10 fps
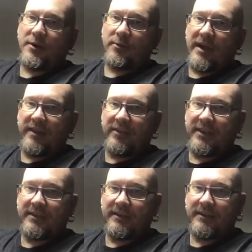
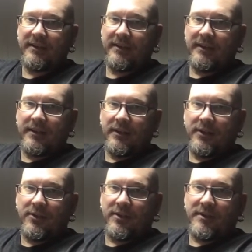Raven,
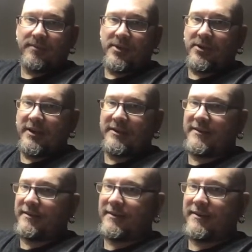Hugin
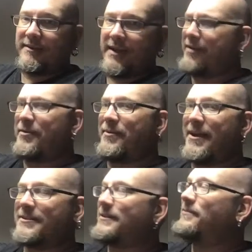Mugen, however you
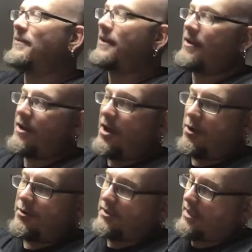pronounce them,
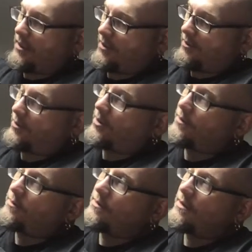Odin sitting on his
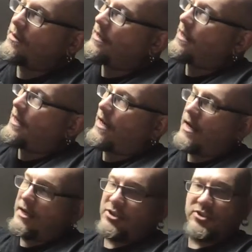throne,
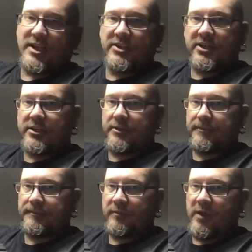judging you
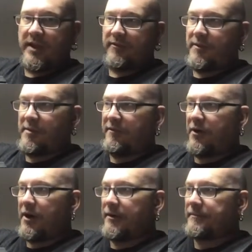right from afar.